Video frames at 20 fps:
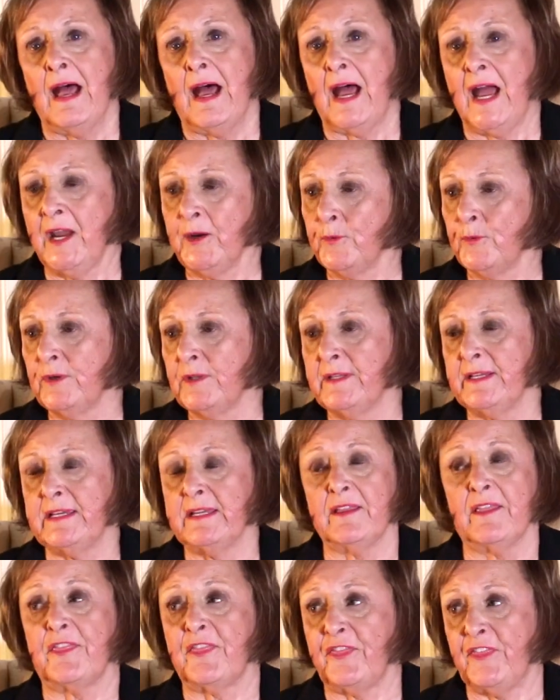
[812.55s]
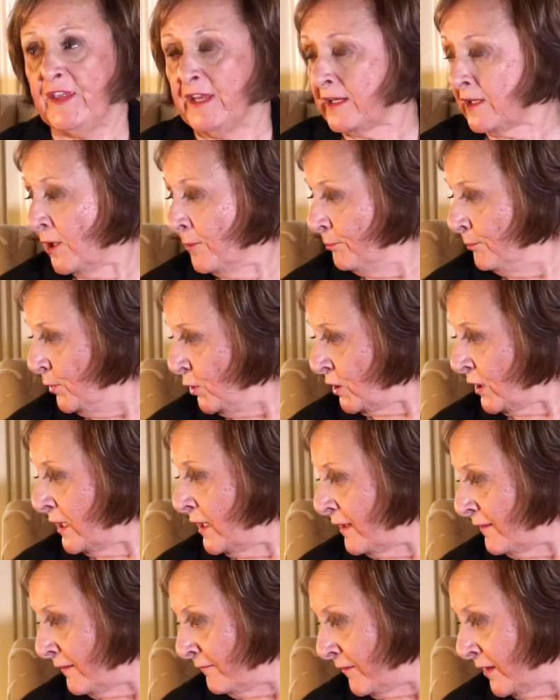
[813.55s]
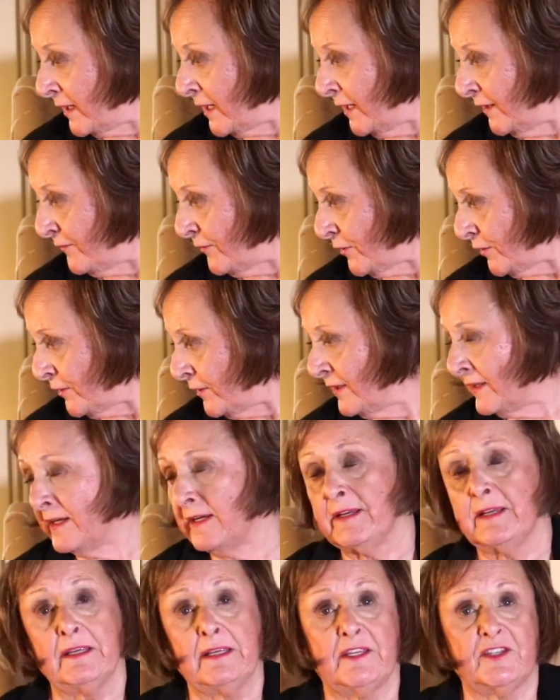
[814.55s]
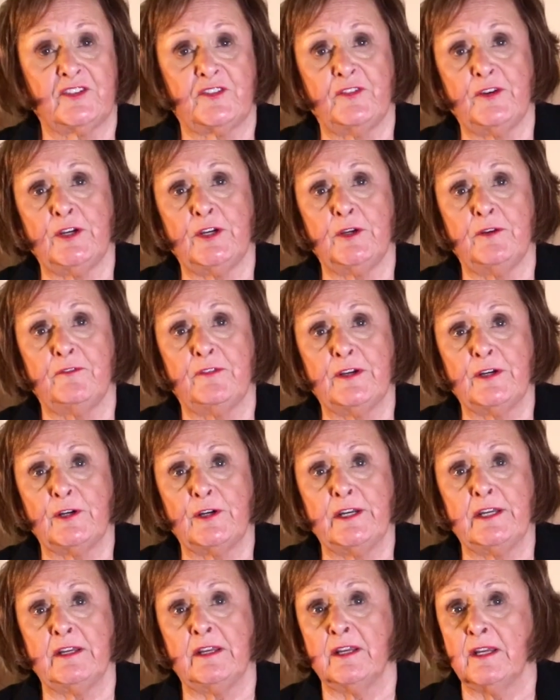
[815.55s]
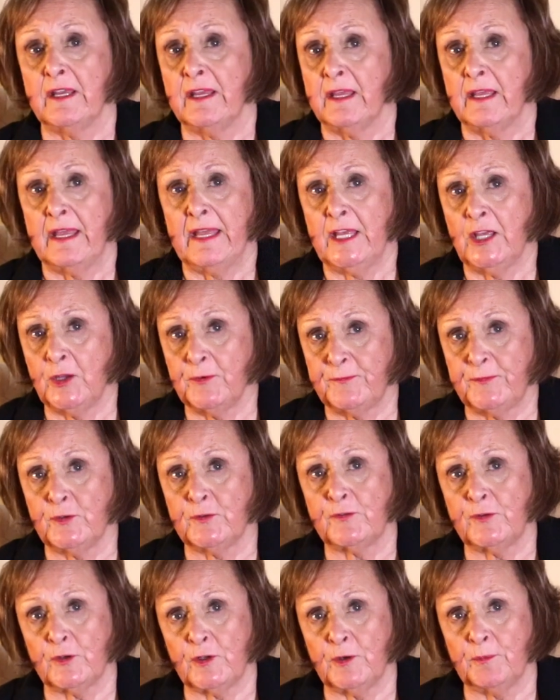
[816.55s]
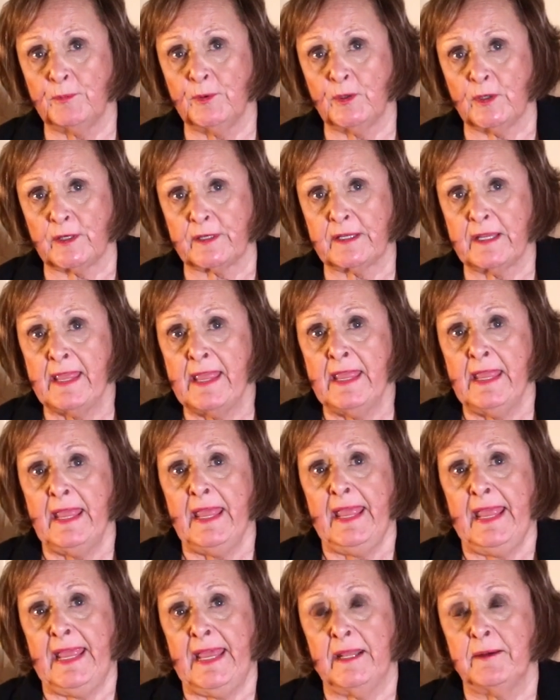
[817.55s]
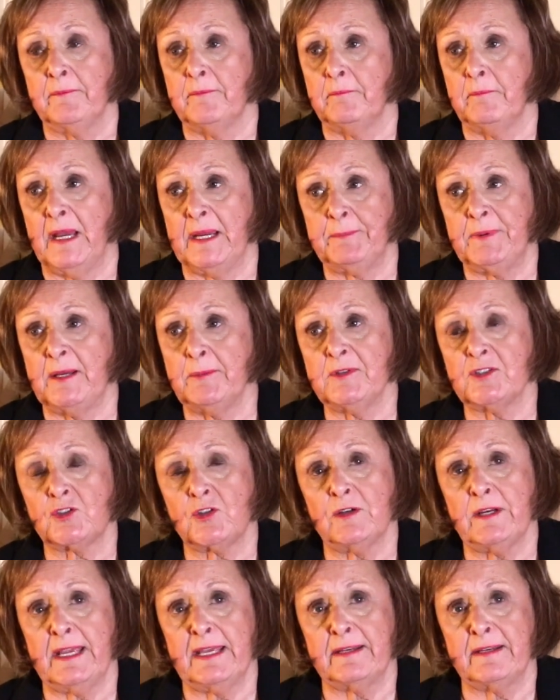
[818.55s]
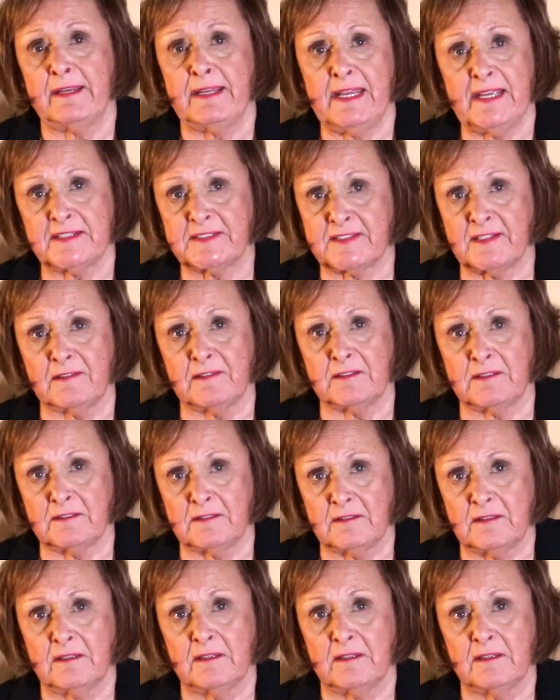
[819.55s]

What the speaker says: I really think a book cover is very, very helpful for a book. And my publisher had an excellent